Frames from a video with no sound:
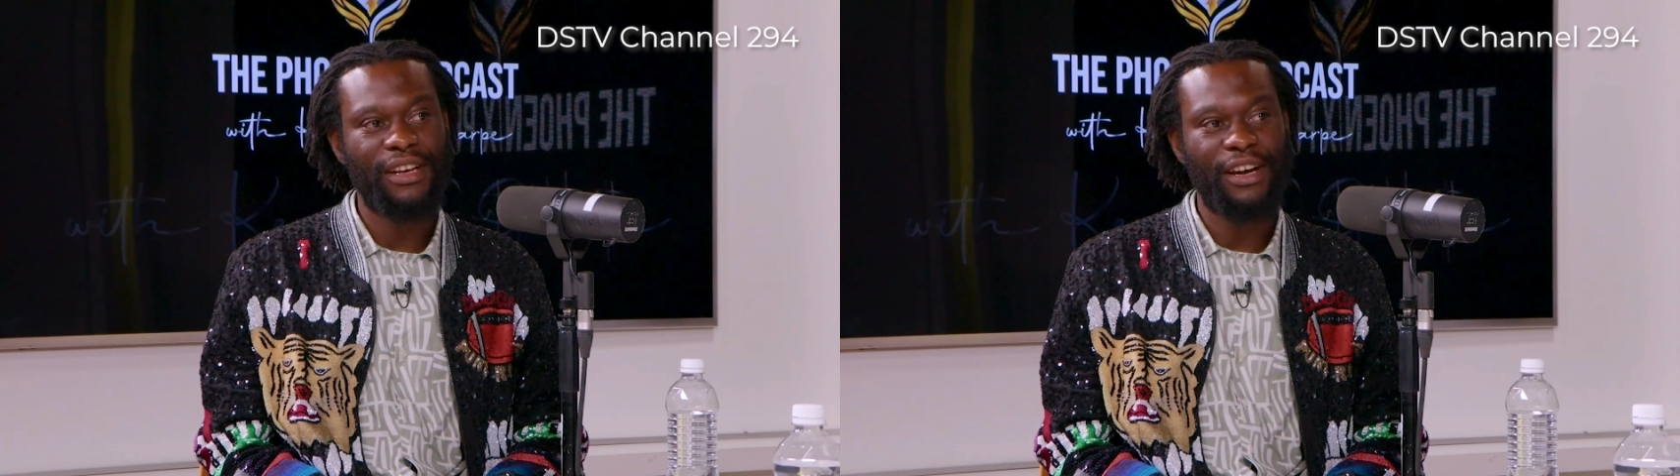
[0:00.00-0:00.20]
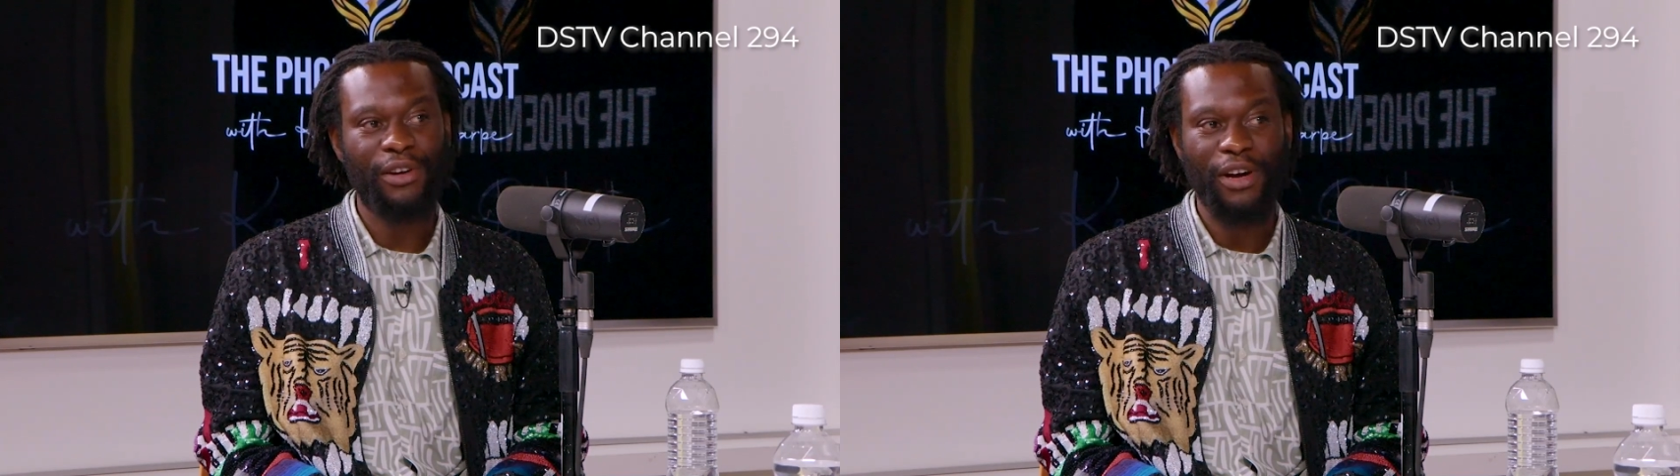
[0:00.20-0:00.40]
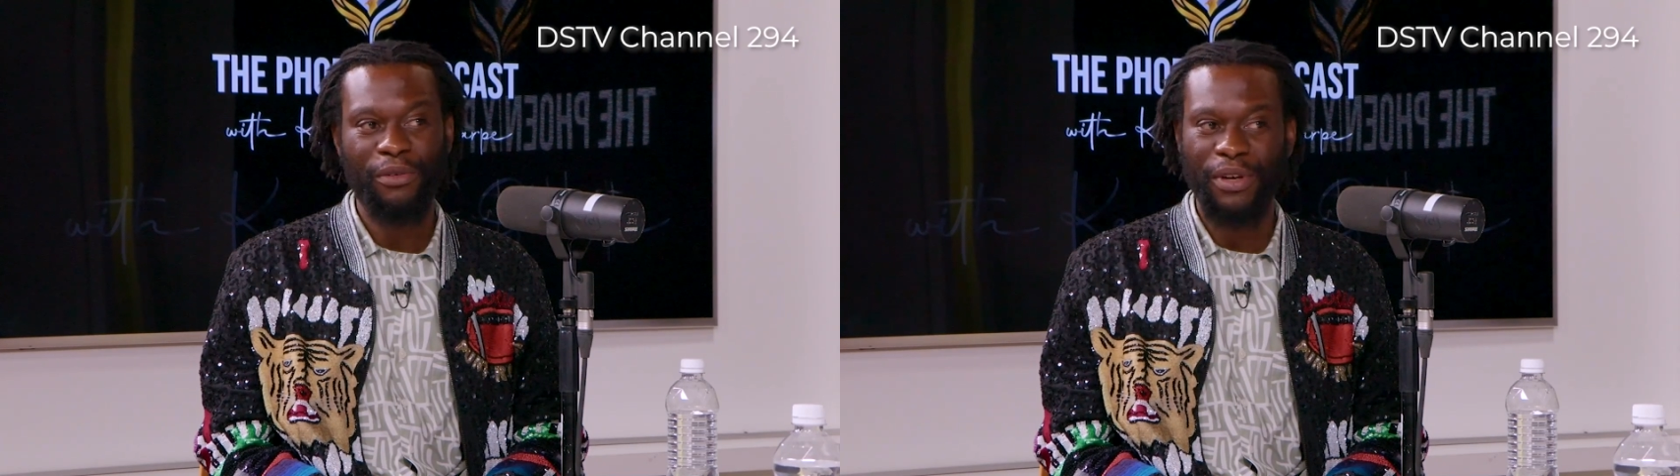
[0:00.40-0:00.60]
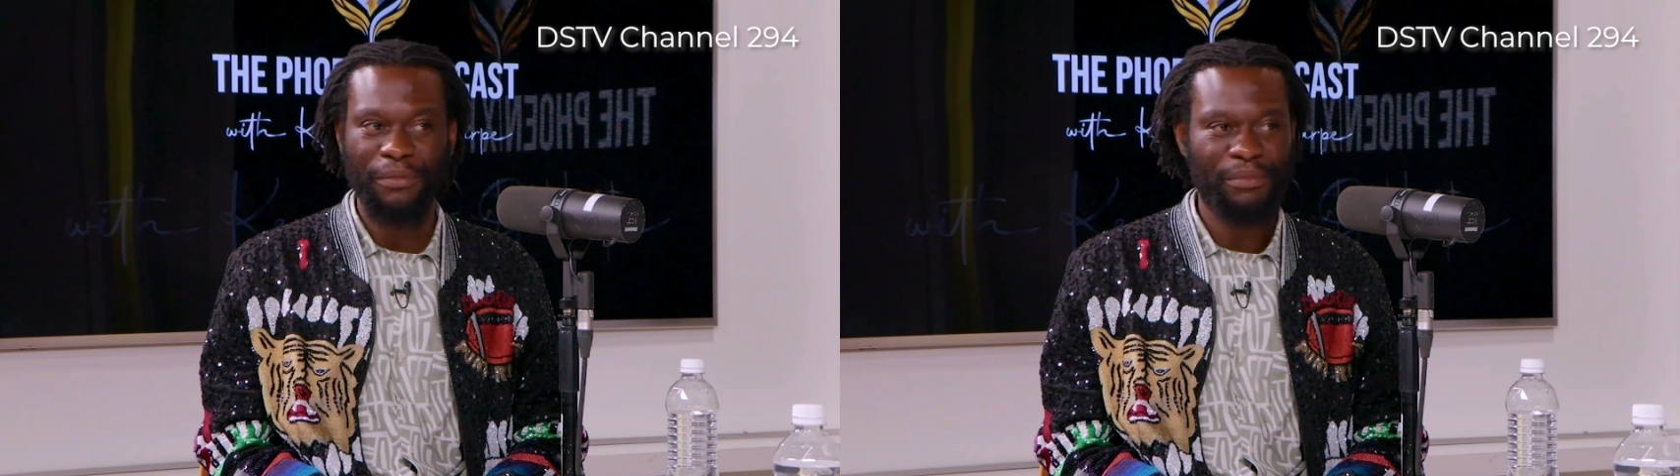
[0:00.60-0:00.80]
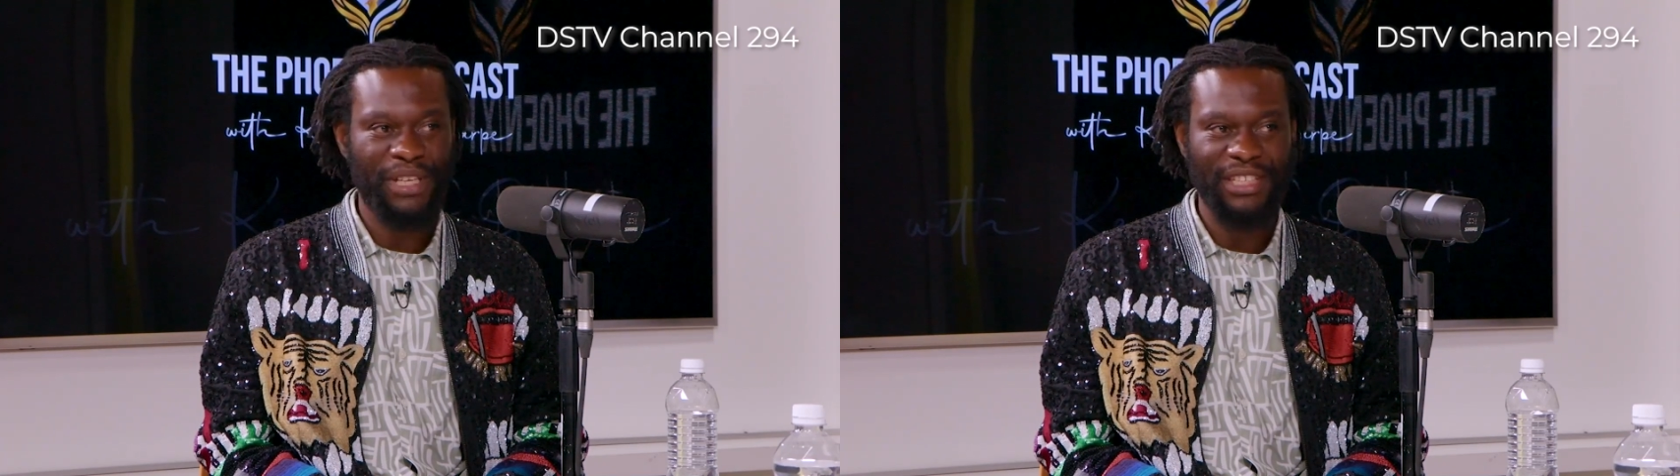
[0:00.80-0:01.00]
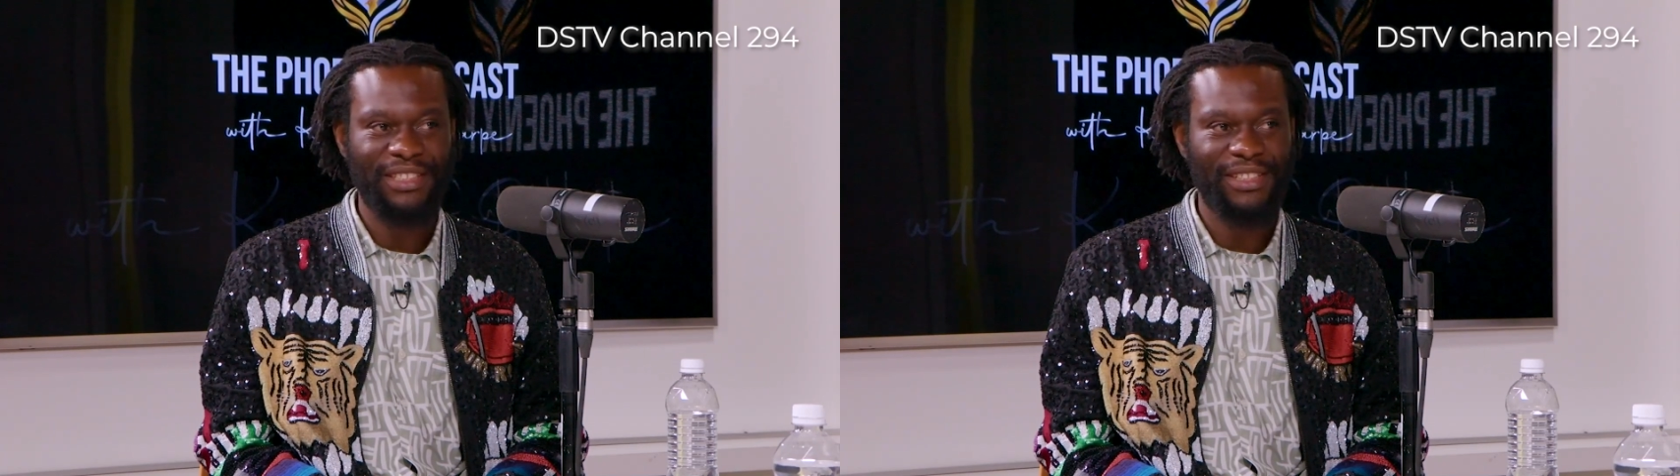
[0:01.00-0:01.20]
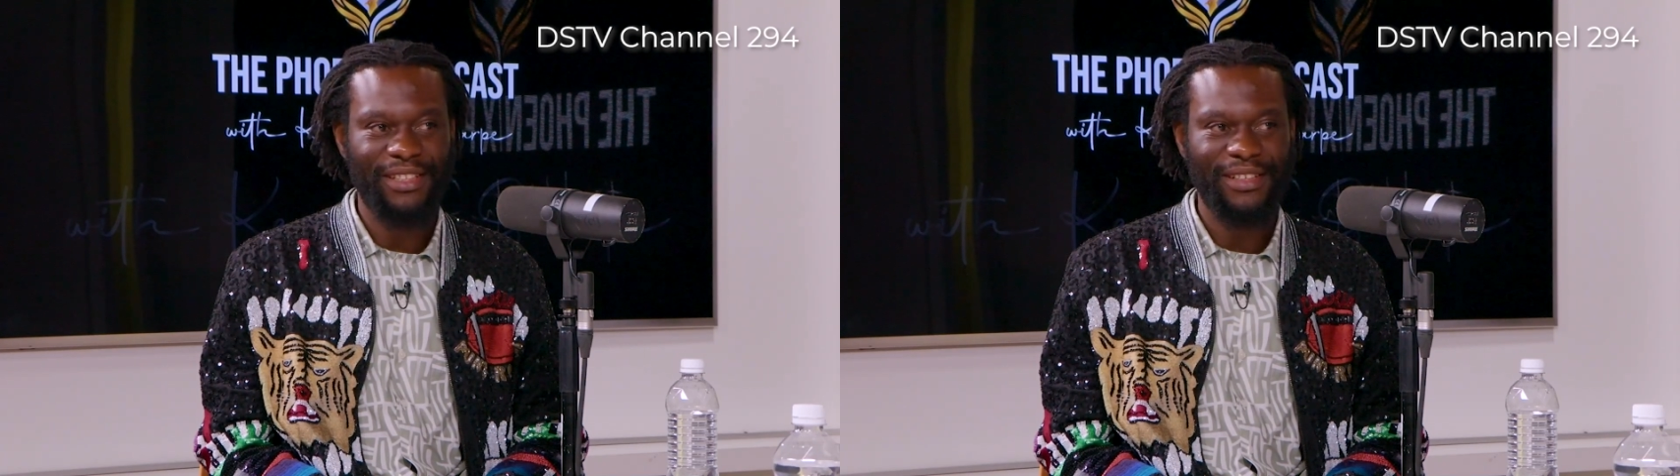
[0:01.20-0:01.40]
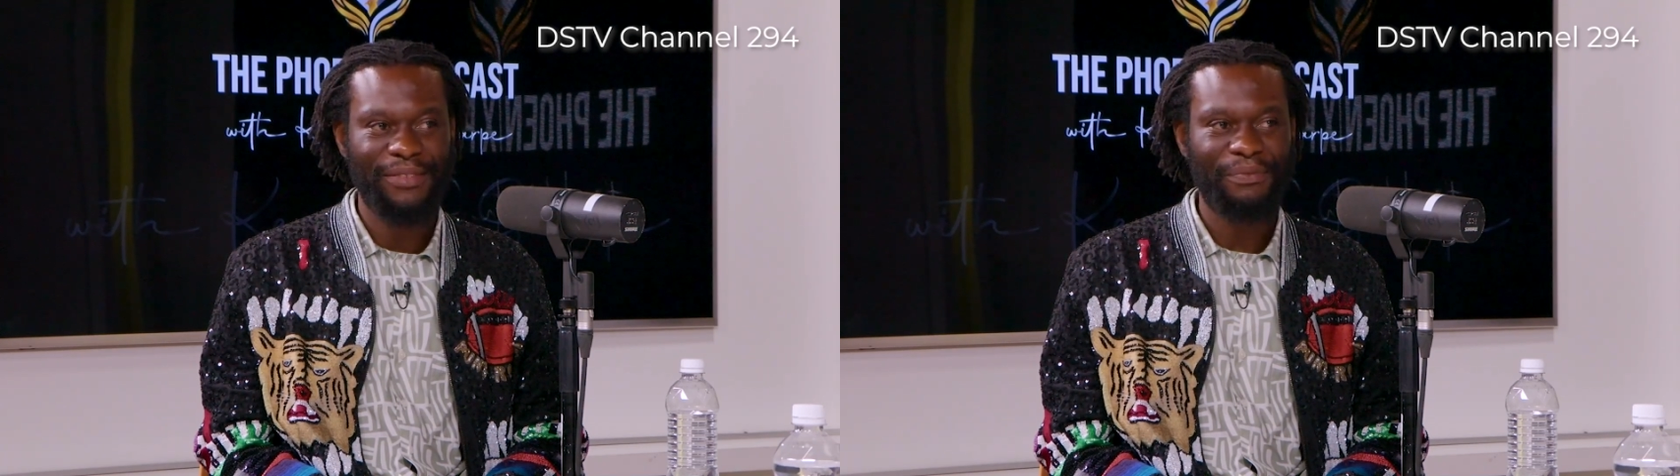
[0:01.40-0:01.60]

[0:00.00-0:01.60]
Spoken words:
I want a place here.